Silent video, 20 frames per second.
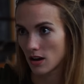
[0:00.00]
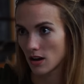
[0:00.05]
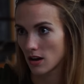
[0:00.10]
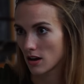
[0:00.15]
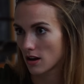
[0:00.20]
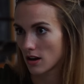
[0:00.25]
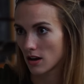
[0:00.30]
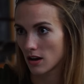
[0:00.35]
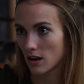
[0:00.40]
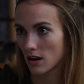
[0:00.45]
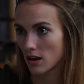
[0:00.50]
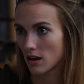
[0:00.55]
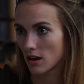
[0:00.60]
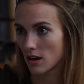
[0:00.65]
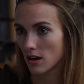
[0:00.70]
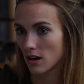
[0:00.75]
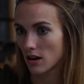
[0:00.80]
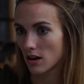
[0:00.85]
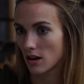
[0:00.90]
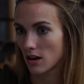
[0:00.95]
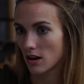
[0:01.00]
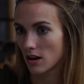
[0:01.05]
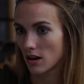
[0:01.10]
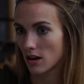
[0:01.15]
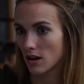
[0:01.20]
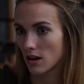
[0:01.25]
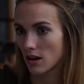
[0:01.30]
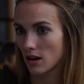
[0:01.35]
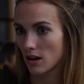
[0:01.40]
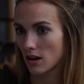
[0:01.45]

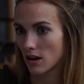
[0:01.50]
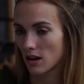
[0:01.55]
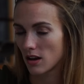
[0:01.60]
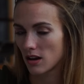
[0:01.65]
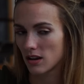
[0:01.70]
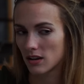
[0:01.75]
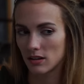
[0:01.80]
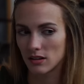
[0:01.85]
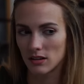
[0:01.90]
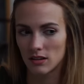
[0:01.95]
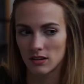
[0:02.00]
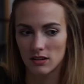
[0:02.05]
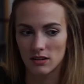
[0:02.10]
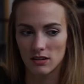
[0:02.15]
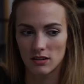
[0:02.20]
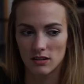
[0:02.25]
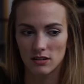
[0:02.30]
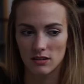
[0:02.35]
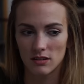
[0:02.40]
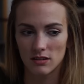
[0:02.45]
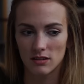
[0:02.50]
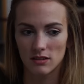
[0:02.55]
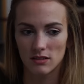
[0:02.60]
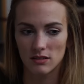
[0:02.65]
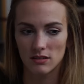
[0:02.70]
Nothing is said.